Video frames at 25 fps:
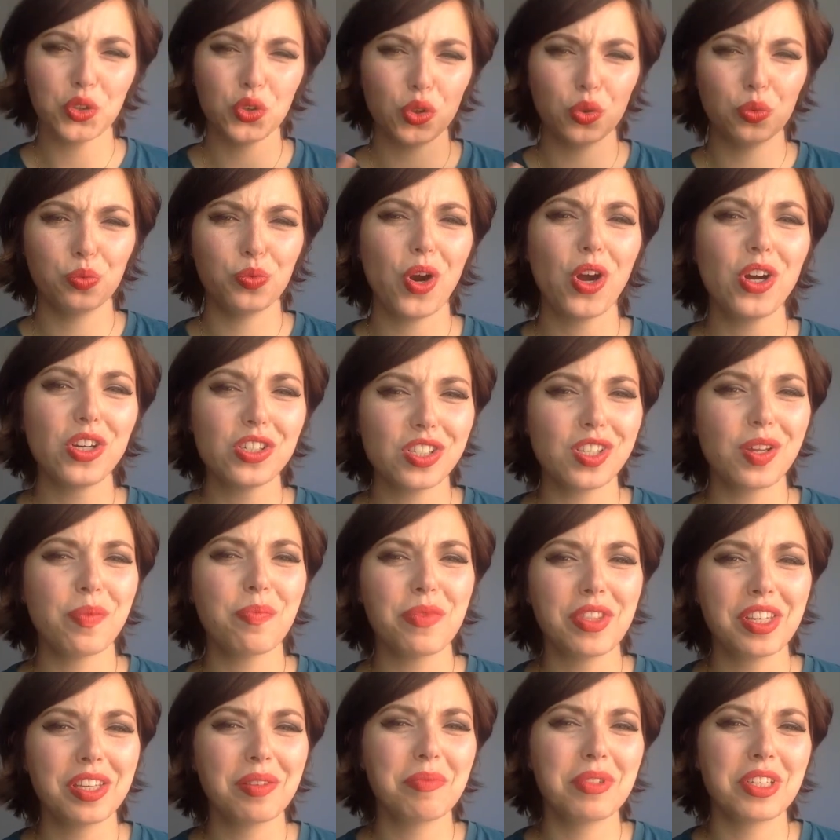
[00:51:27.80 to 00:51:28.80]
to rock
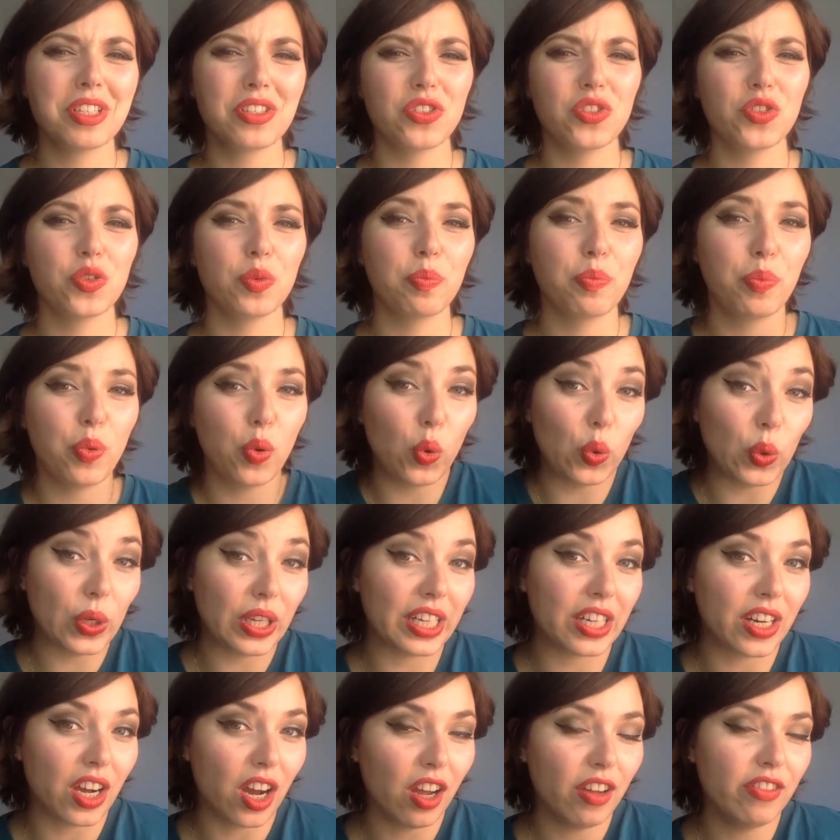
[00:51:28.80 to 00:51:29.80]
something means to
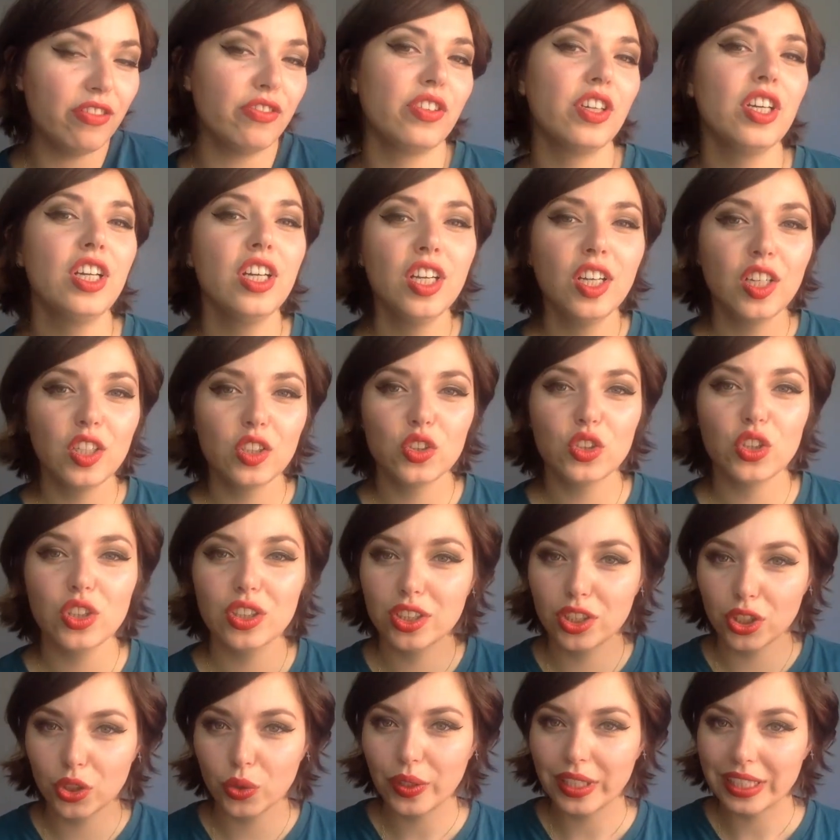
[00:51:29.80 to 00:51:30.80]
pull it off,
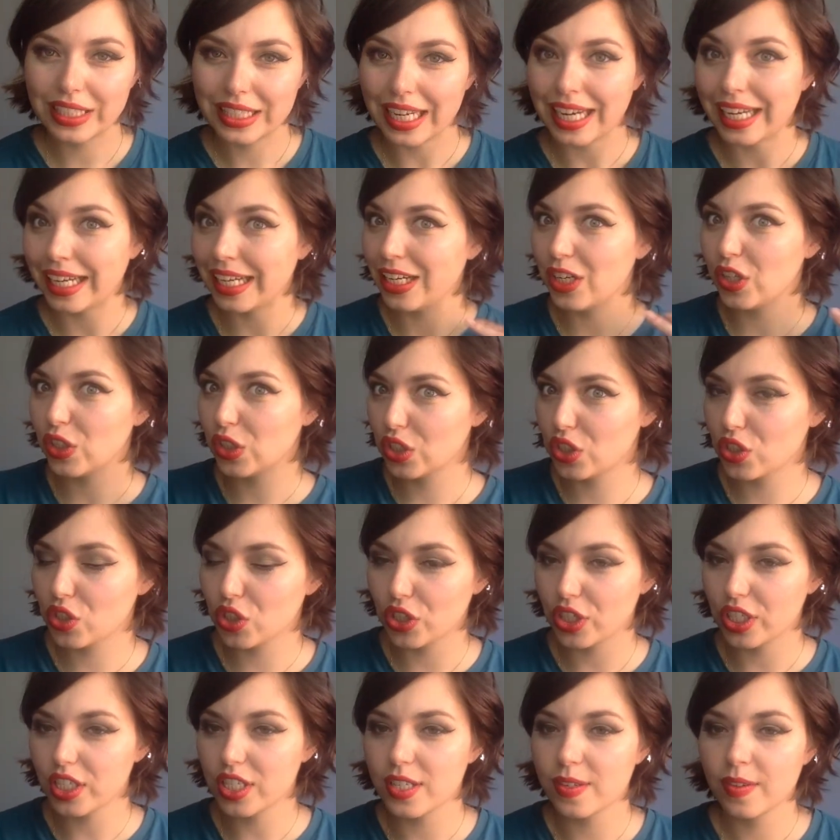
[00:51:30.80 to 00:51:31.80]
to do it and it
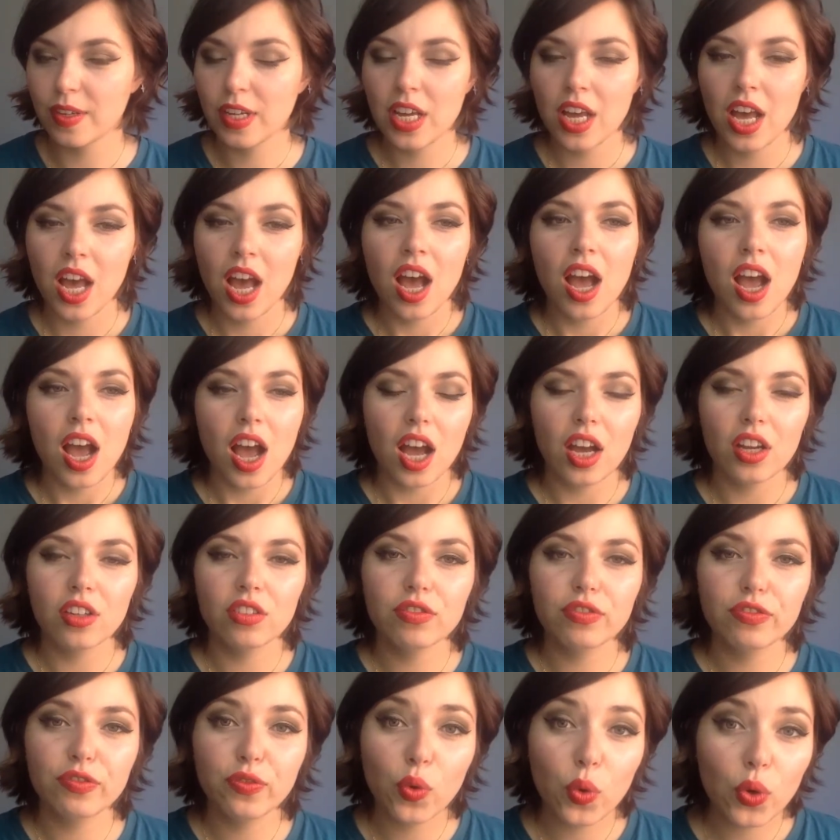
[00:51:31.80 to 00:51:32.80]
looks good.
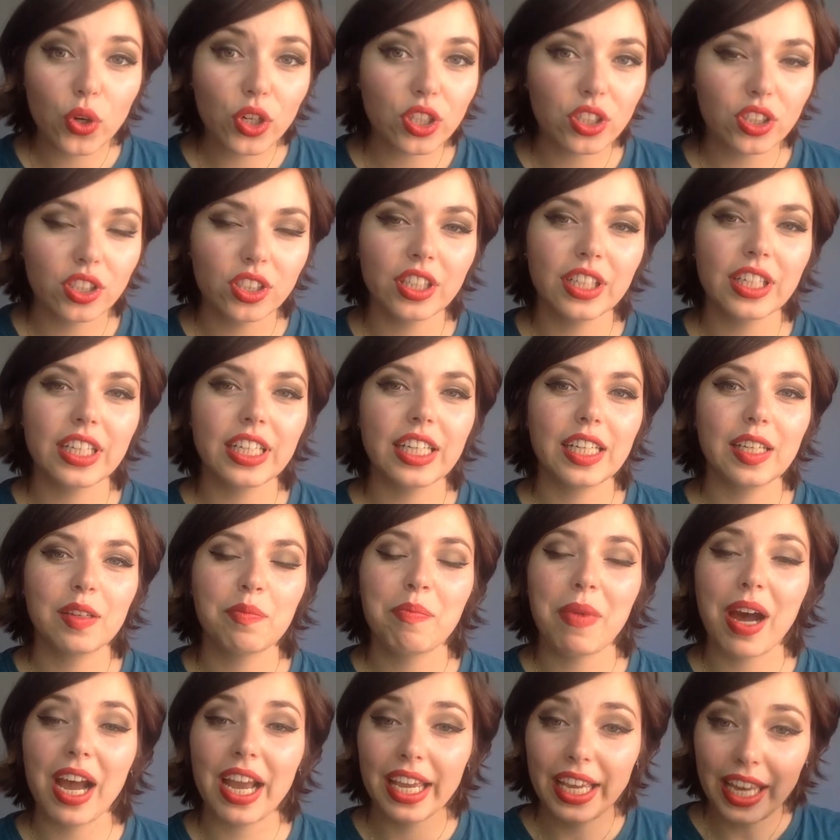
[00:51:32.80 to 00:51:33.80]

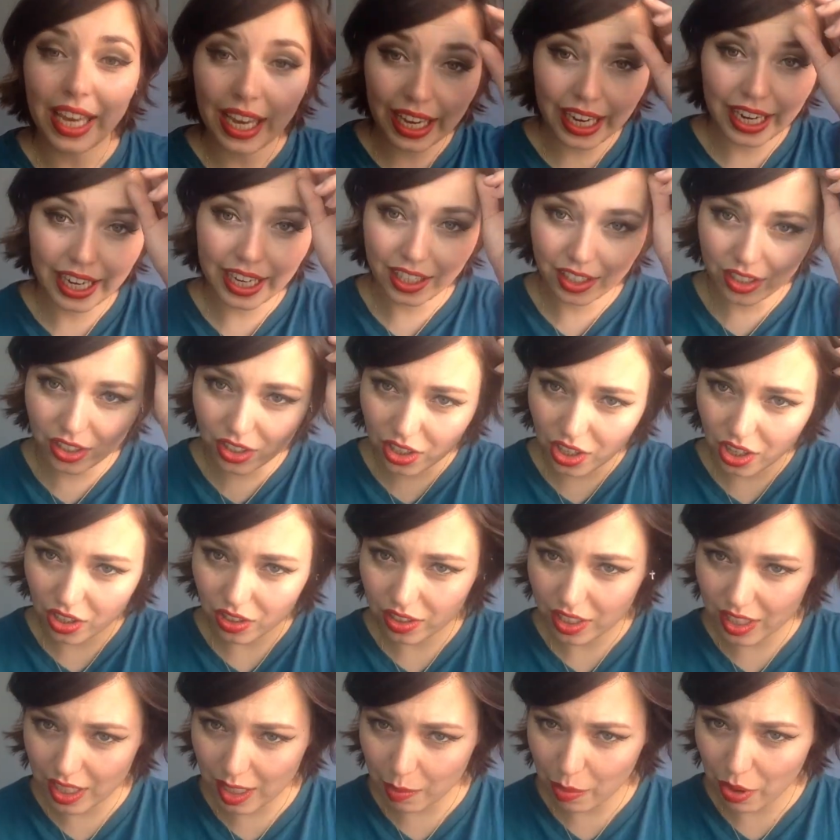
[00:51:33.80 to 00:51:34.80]
Unfortunately, my hair, you
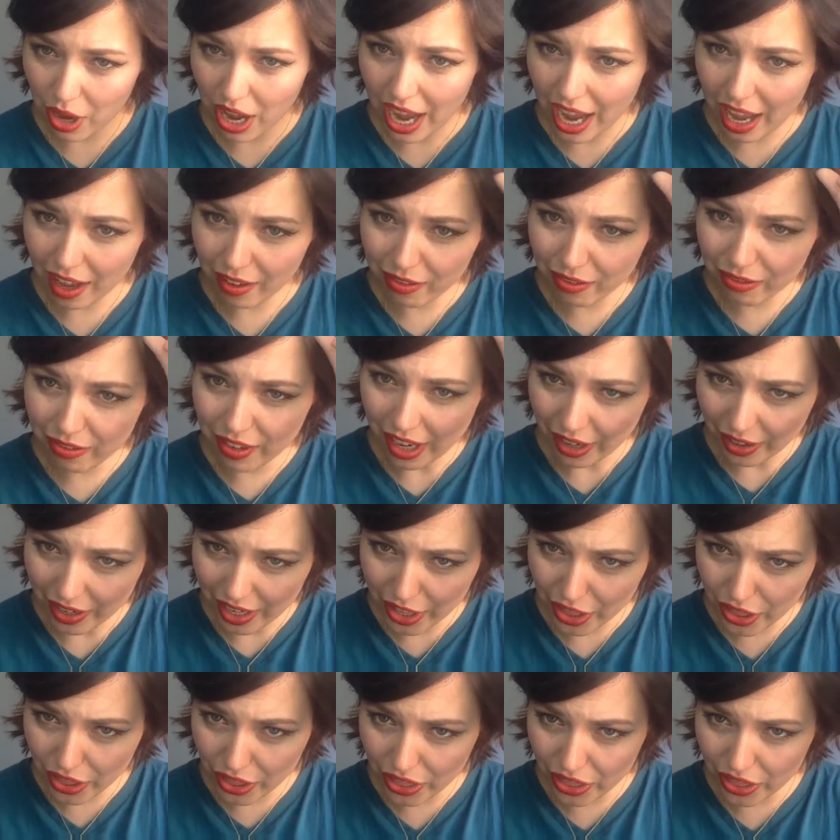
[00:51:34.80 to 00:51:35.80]
can't see, but I have
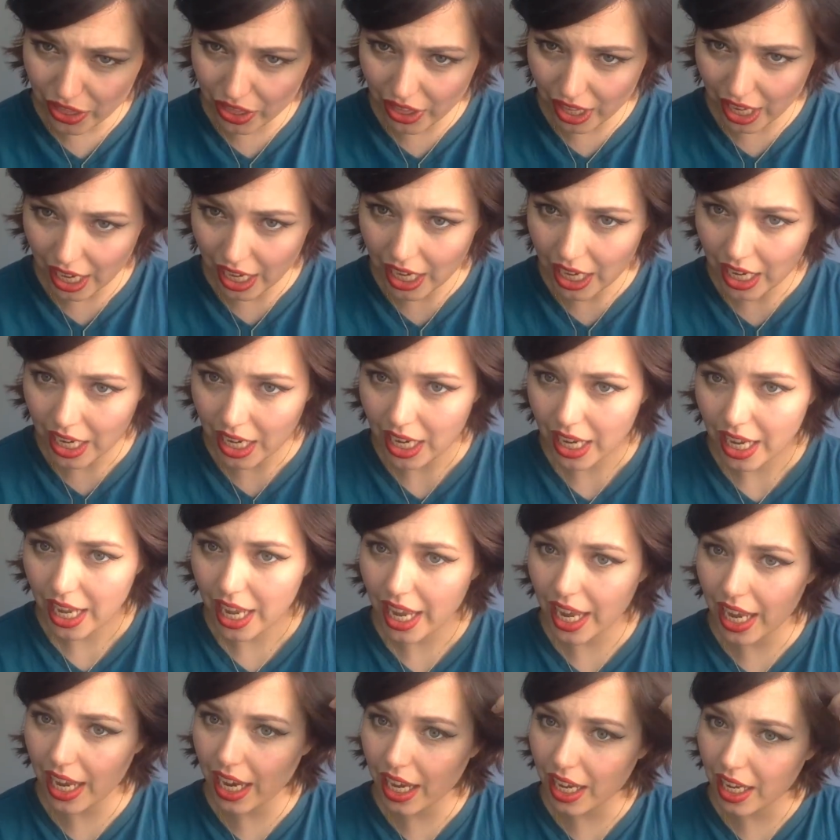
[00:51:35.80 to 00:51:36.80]
very thin
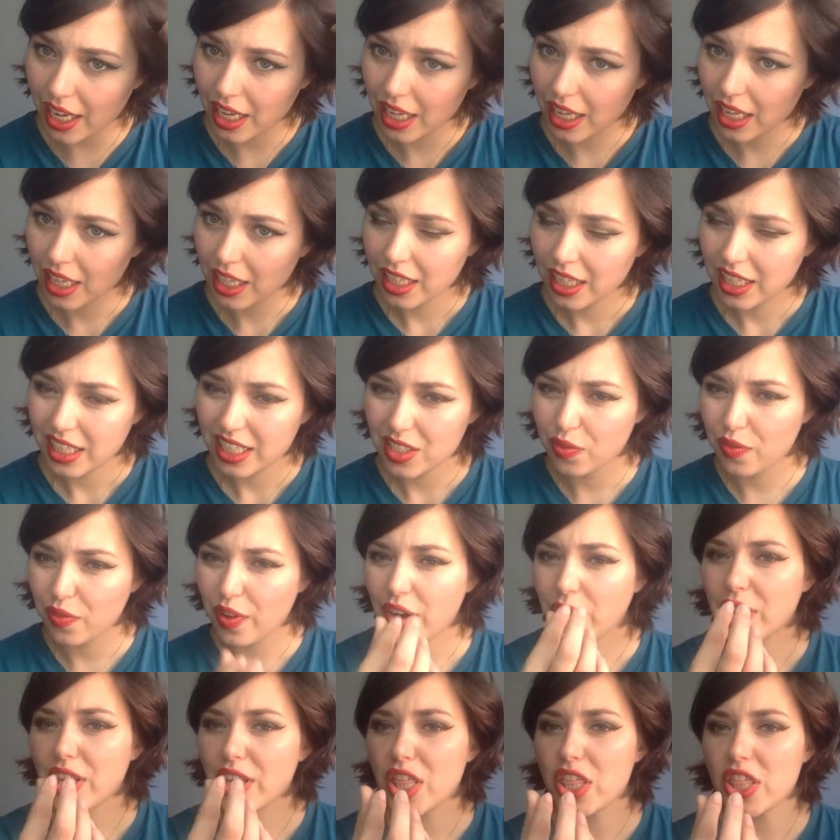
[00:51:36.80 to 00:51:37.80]
hair. It's
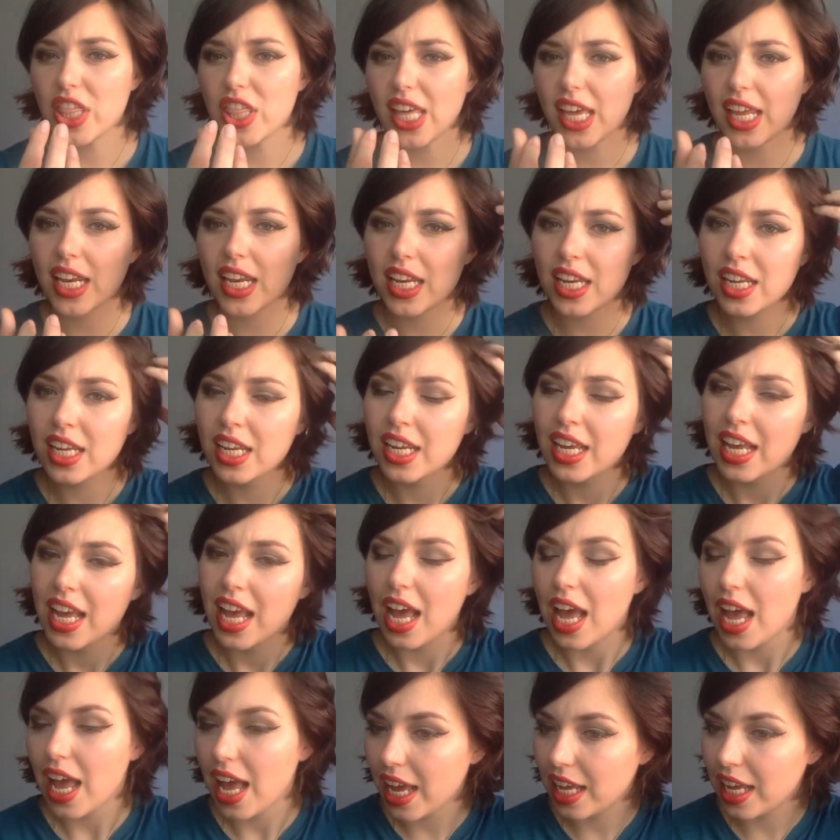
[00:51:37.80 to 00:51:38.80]
very thin.
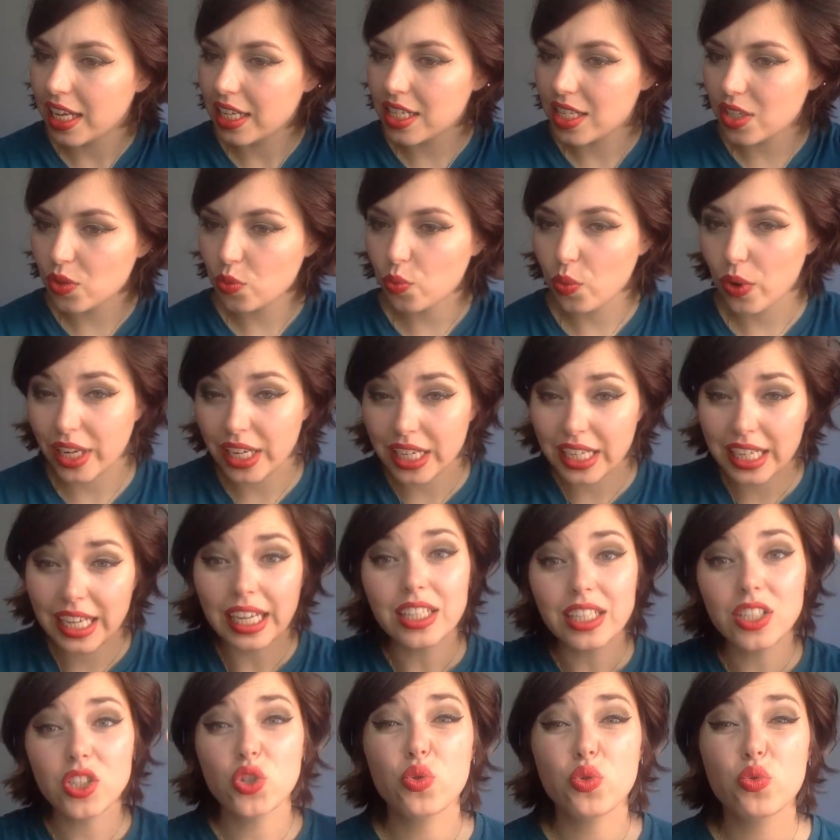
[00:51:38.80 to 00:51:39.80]
And when
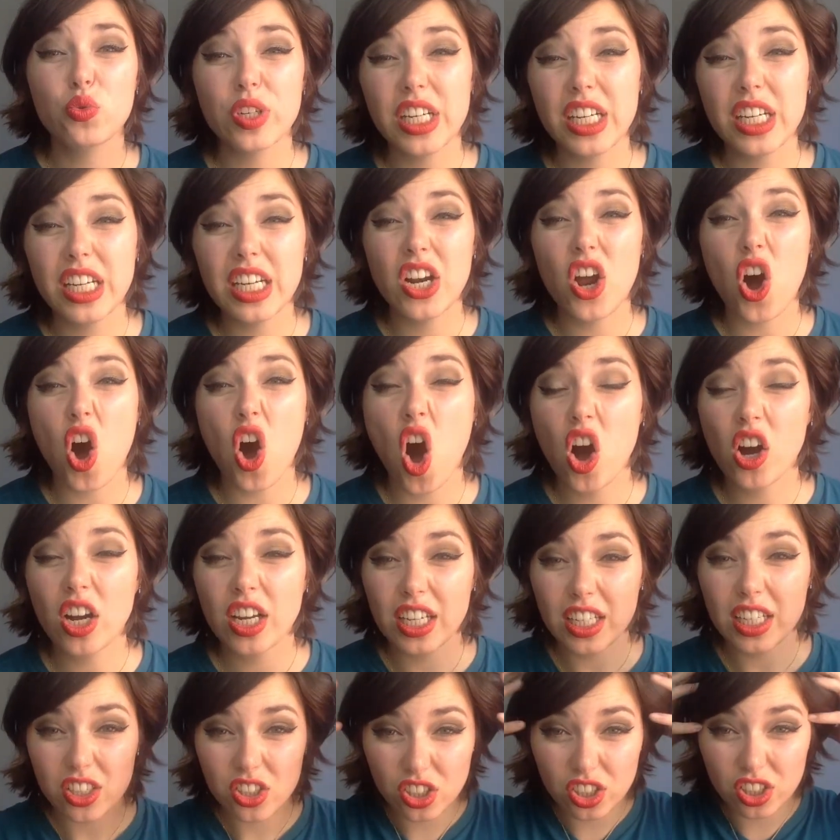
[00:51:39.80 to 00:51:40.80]
it gets really
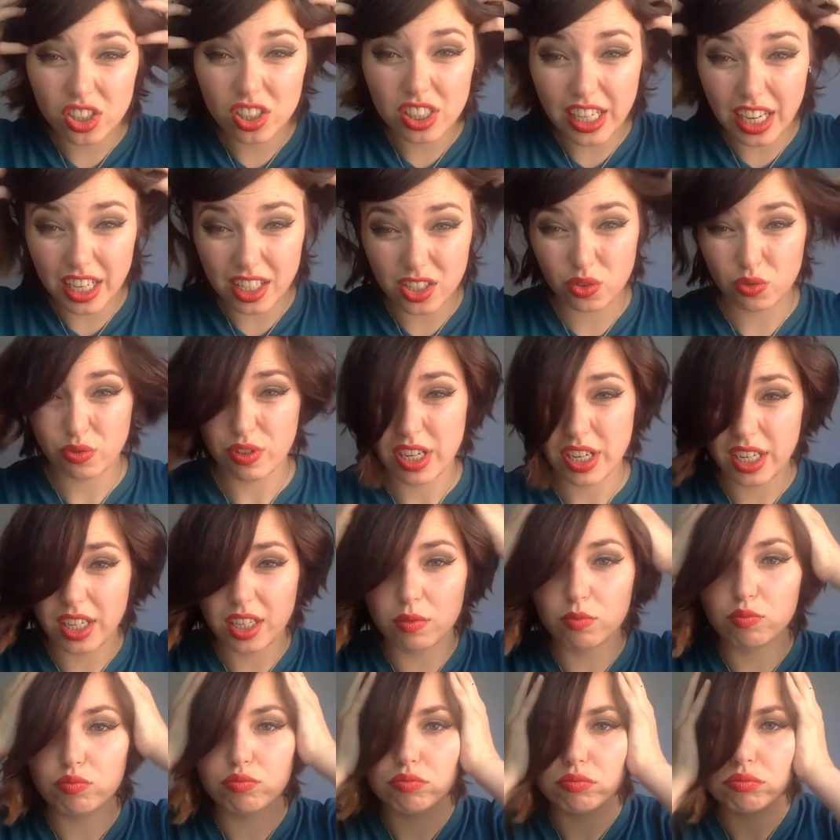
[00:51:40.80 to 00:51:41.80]
long, it just gets
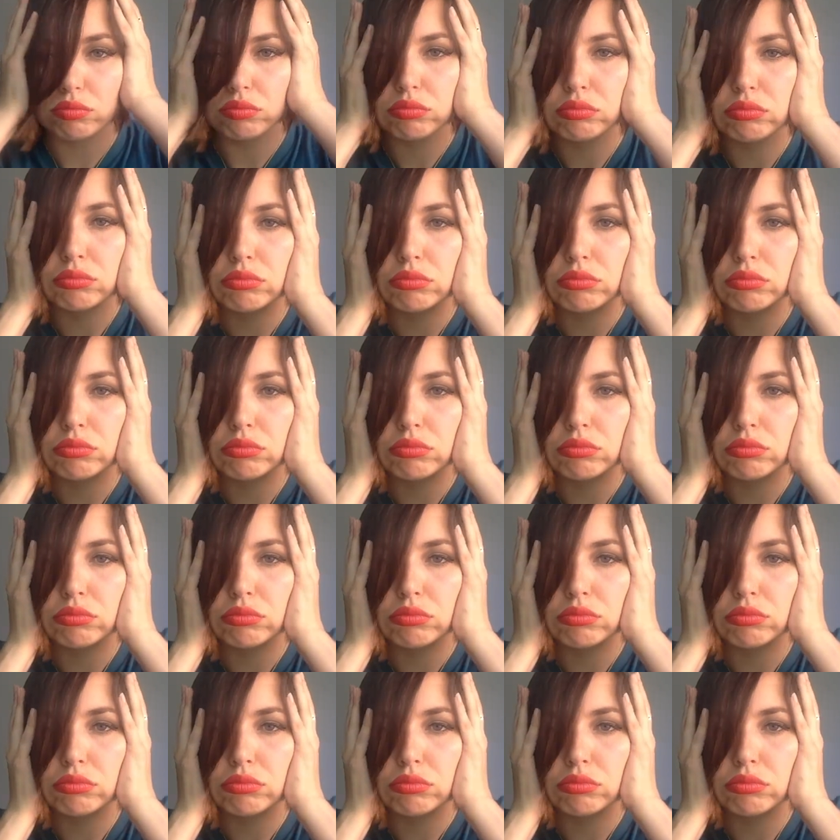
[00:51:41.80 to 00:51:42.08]
really